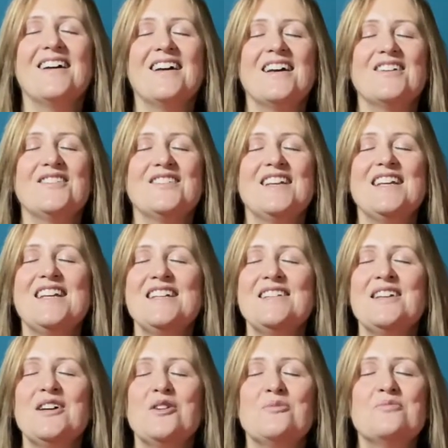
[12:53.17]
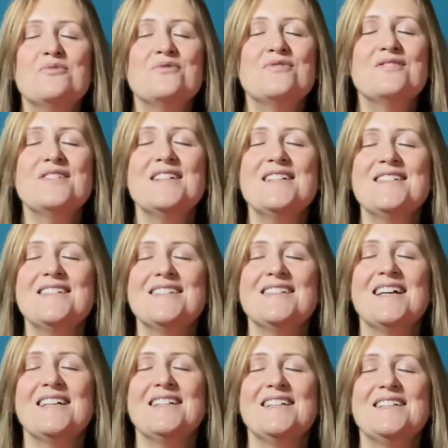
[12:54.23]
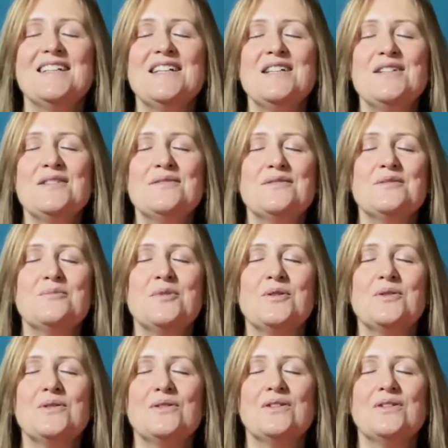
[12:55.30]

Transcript: On the inhale, breathing that in even more.